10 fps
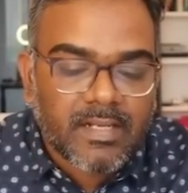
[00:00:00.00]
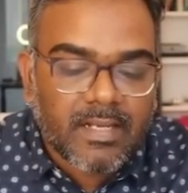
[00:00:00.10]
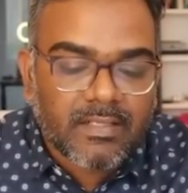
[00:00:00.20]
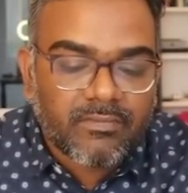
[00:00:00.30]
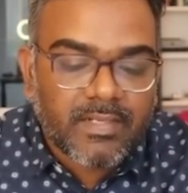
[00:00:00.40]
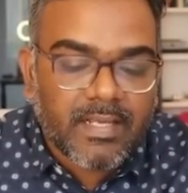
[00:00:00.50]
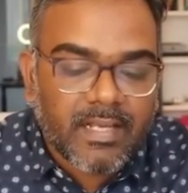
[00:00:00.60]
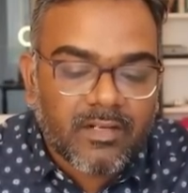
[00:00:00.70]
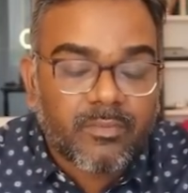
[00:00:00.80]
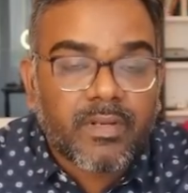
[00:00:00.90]
and then we
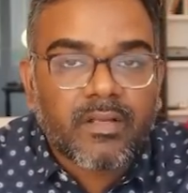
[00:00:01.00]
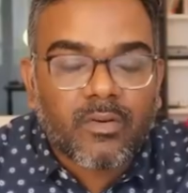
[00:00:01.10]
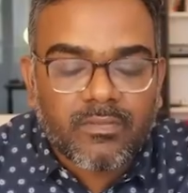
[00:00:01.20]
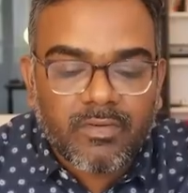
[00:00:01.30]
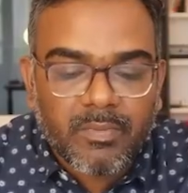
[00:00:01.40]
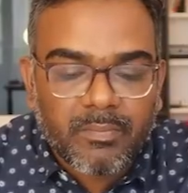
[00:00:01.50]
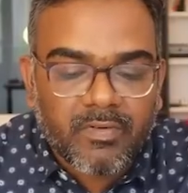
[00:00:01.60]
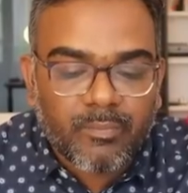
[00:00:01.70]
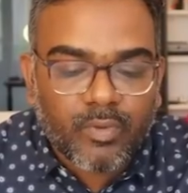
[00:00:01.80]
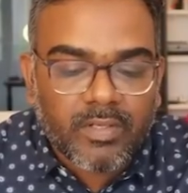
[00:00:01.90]
had a breakout from a
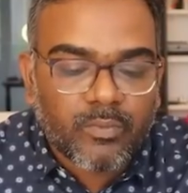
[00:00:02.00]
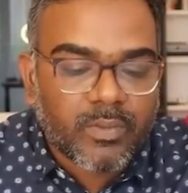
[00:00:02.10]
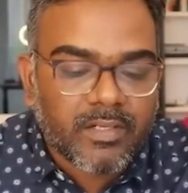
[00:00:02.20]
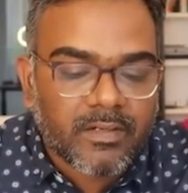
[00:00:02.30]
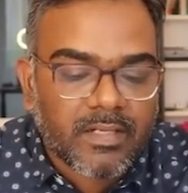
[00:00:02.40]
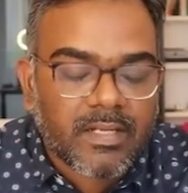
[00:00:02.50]
pivot point over here.